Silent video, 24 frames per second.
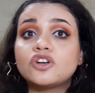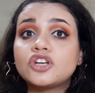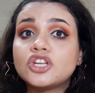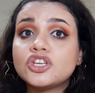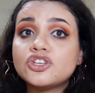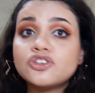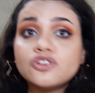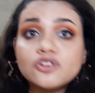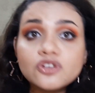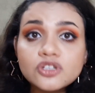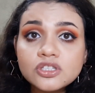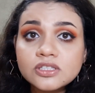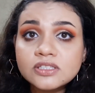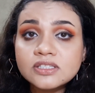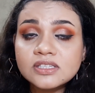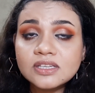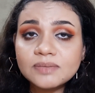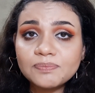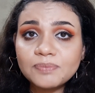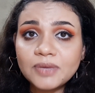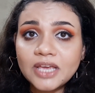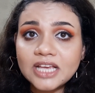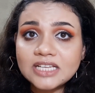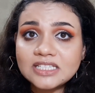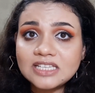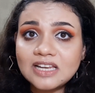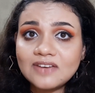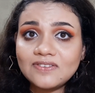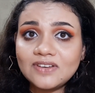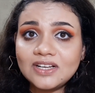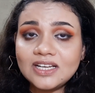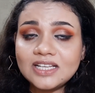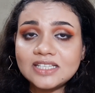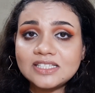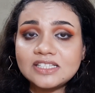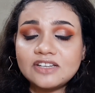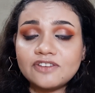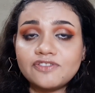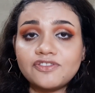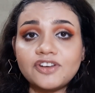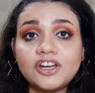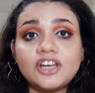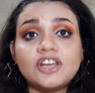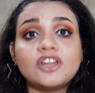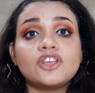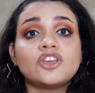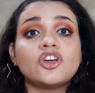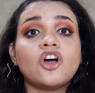your tissues pH level
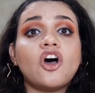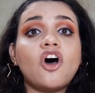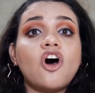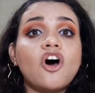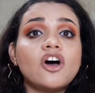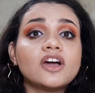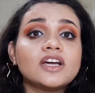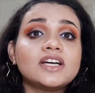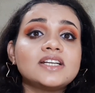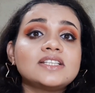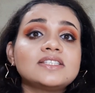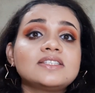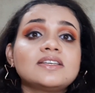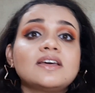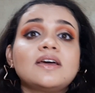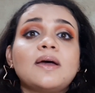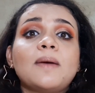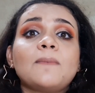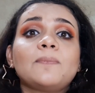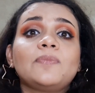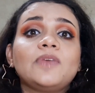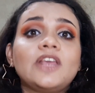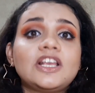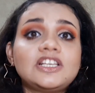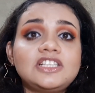is different, your organs